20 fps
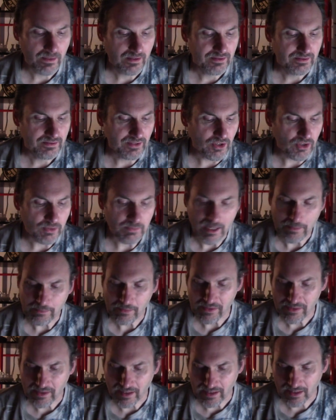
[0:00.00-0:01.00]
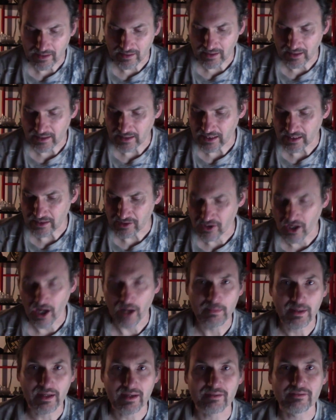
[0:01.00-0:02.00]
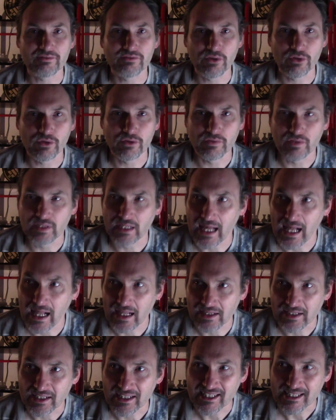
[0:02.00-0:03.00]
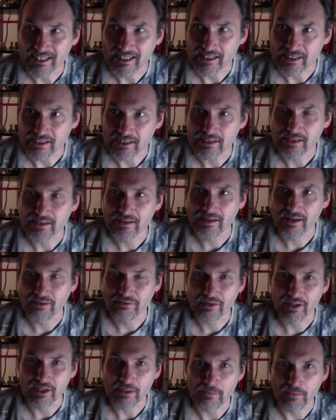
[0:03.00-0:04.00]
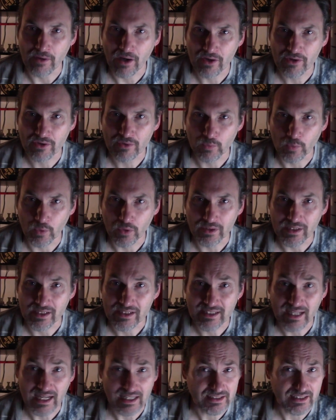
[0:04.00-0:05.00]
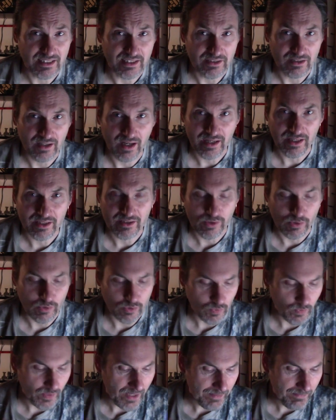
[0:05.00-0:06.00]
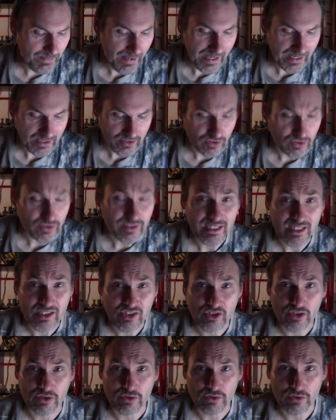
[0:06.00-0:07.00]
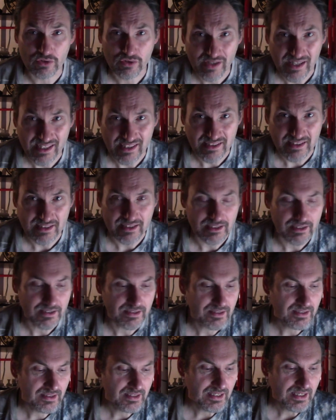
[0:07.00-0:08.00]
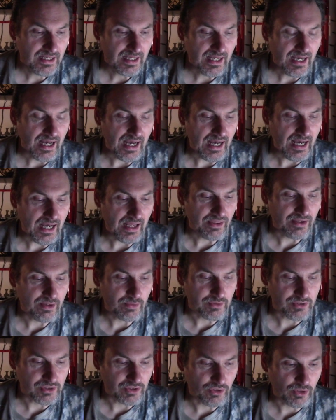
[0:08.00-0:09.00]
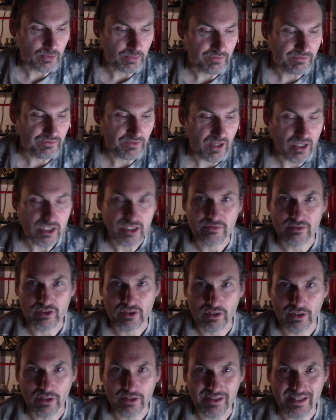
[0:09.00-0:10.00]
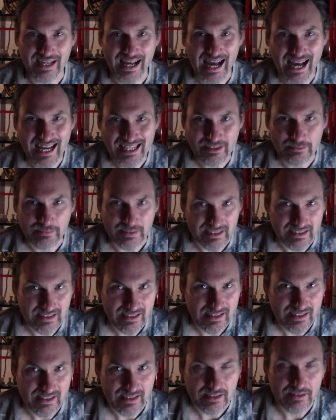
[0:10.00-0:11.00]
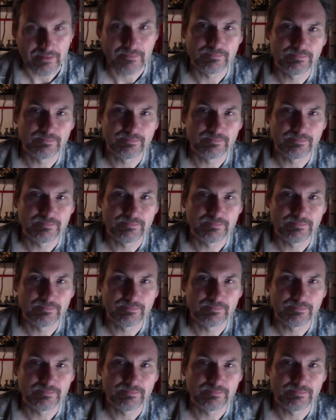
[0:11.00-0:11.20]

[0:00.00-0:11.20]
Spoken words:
Now you might be thinking that the atomic view of reality is a fairly modern one. It's actually not. It goes way back to ancient Greece. There was a group of philosophers called the atomists.